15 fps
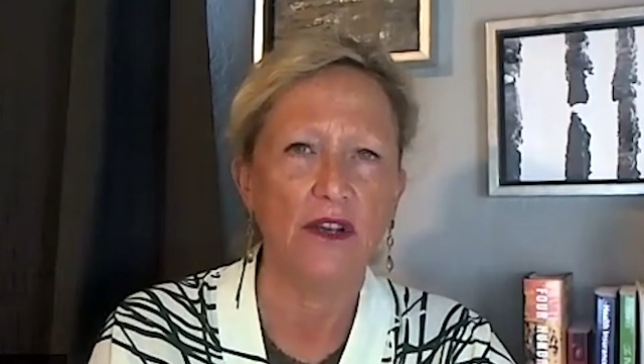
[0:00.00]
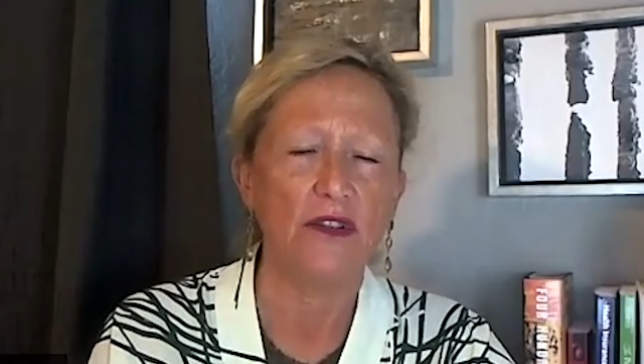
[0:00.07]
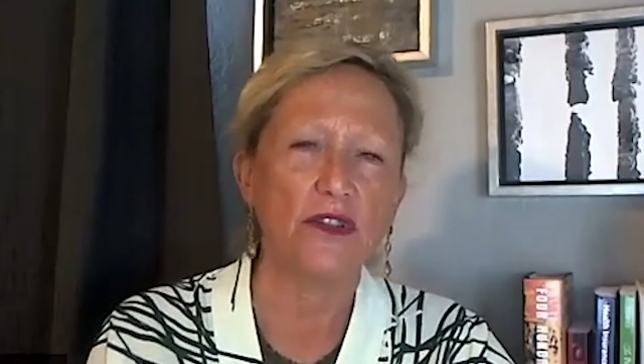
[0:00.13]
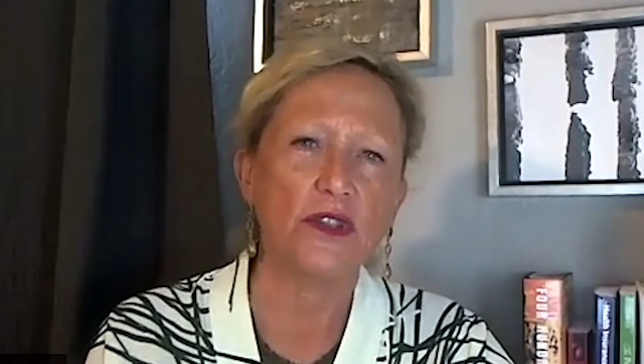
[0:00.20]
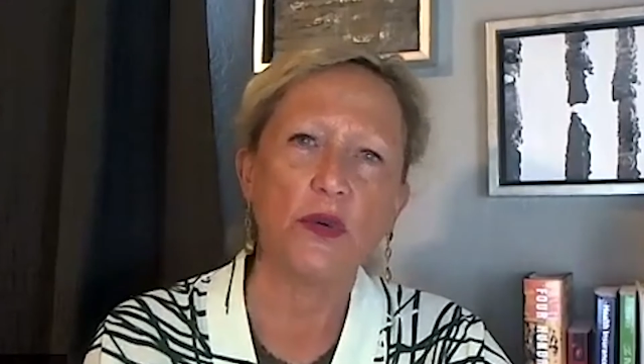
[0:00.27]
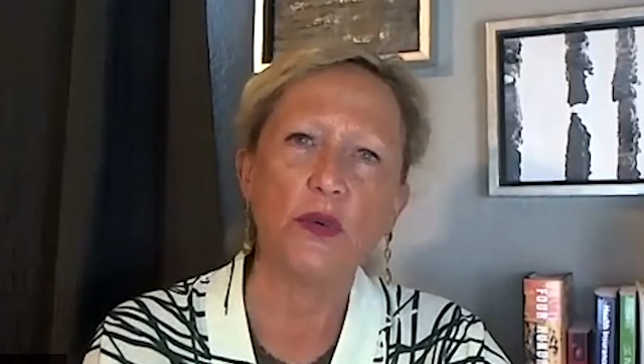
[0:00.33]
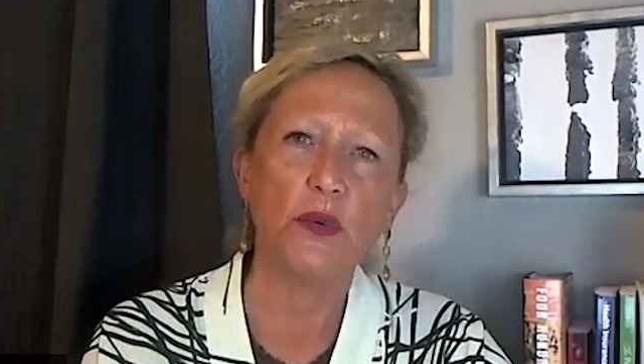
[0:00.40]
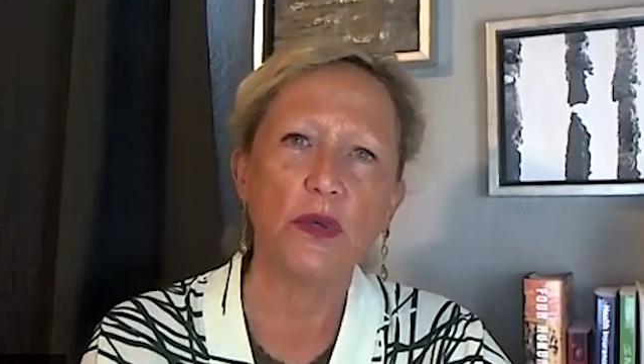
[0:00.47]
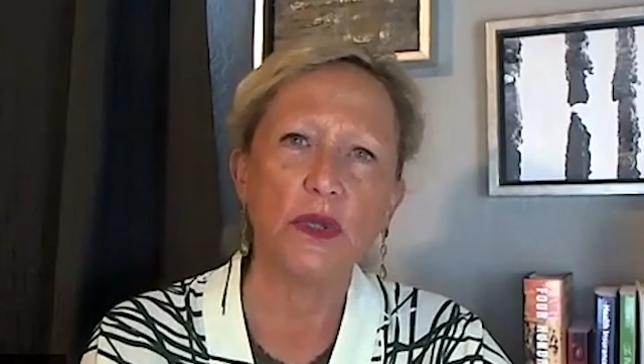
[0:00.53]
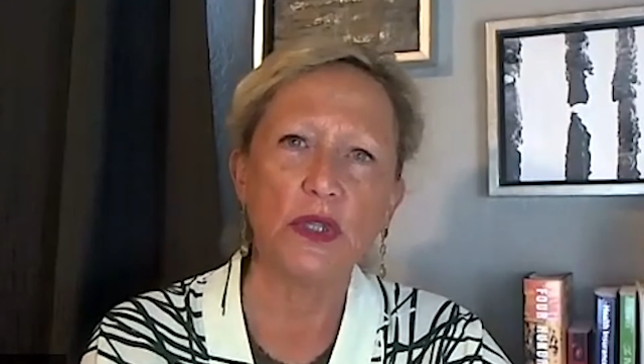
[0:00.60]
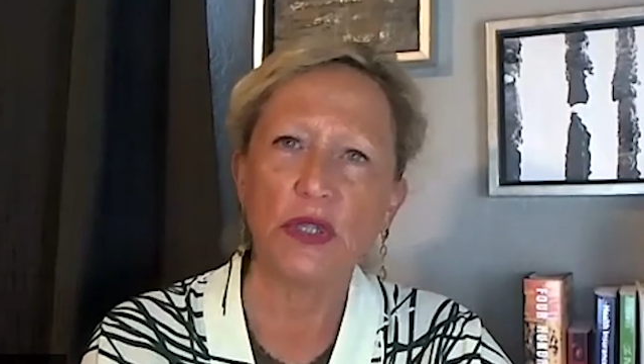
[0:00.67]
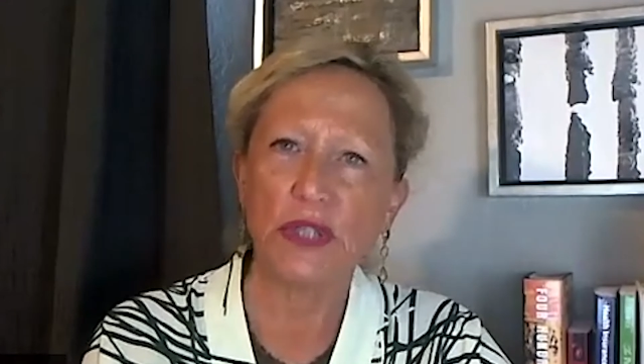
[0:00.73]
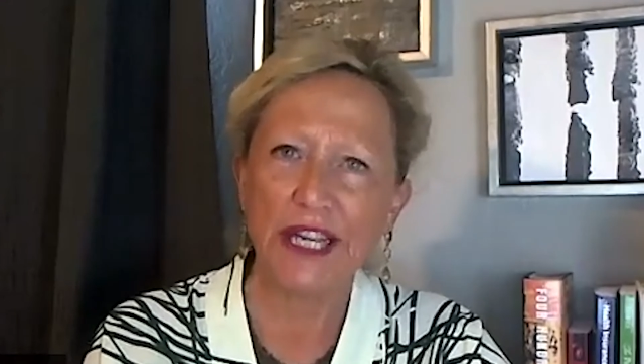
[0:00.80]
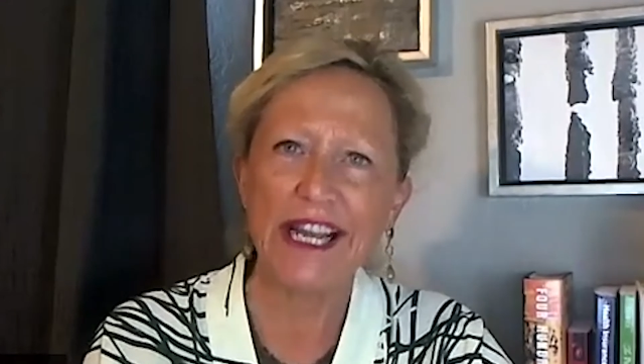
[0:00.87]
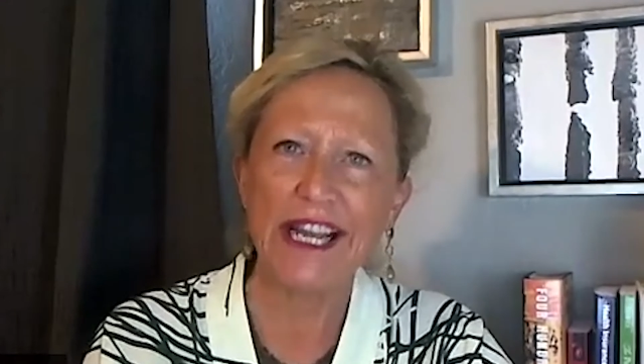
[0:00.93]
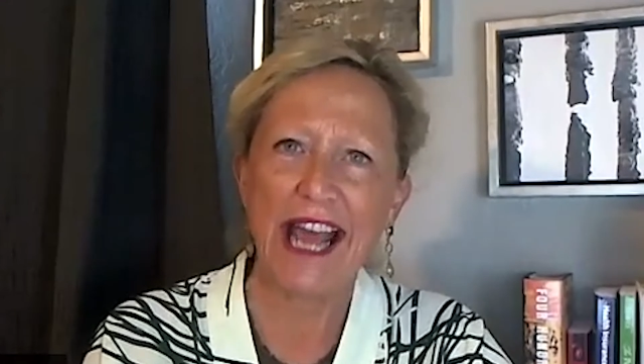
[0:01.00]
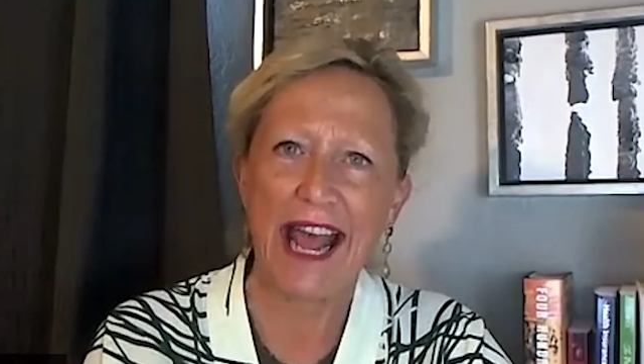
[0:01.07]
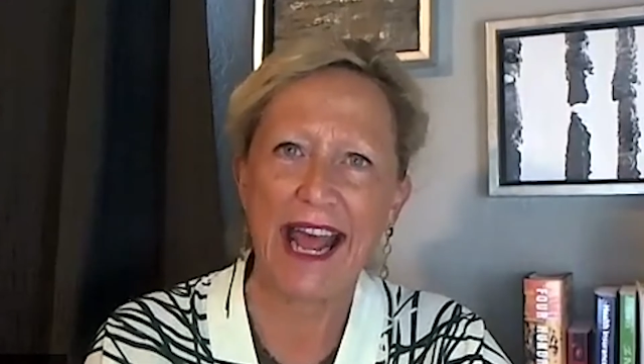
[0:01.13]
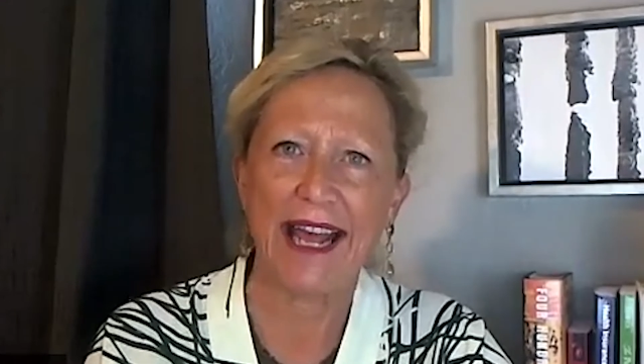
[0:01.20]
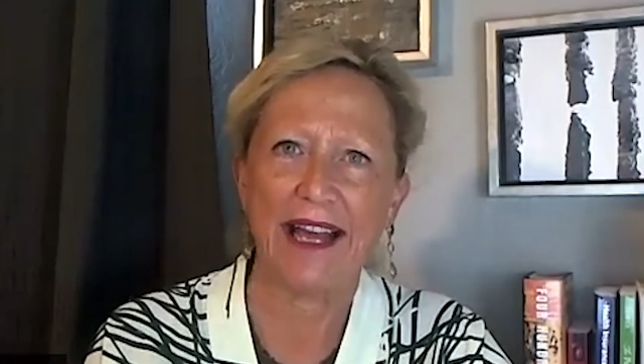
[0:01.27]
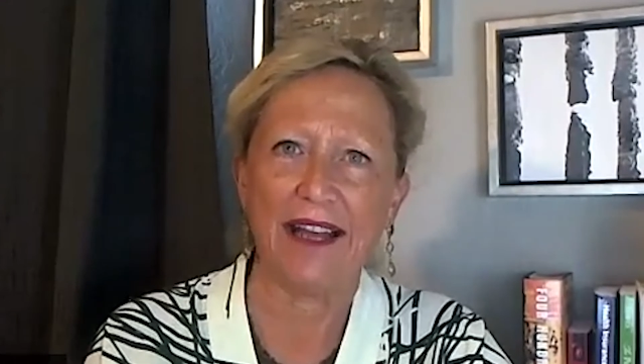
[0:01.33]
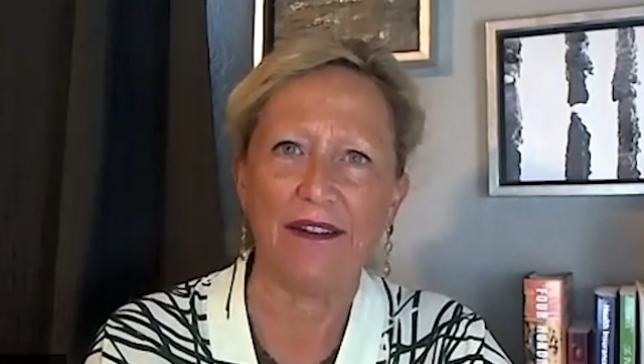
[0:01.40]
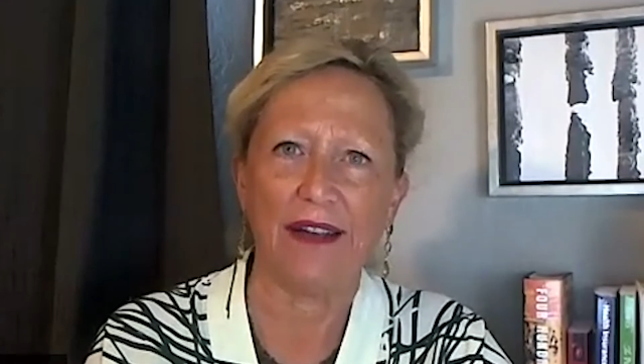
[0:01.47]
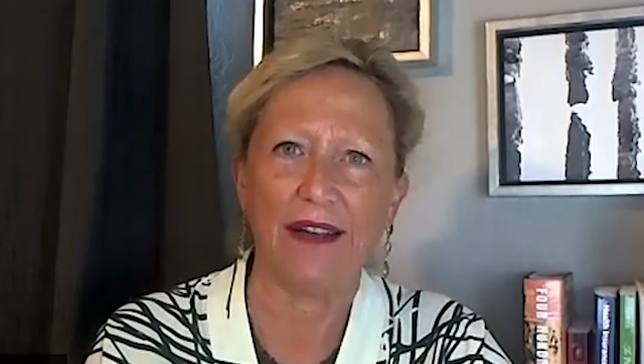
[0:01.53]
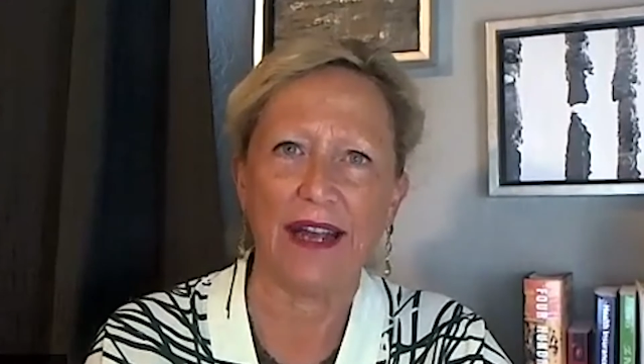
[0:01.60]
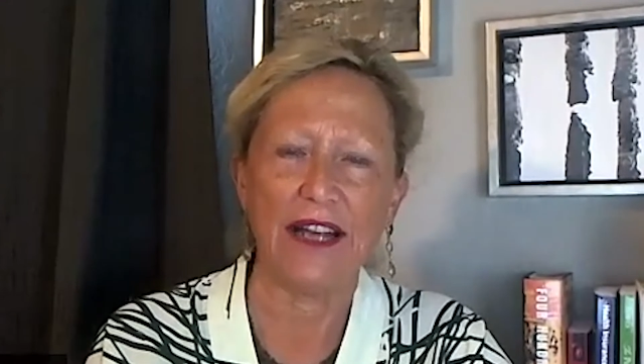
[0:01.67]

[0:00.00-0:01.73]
So looking ahead,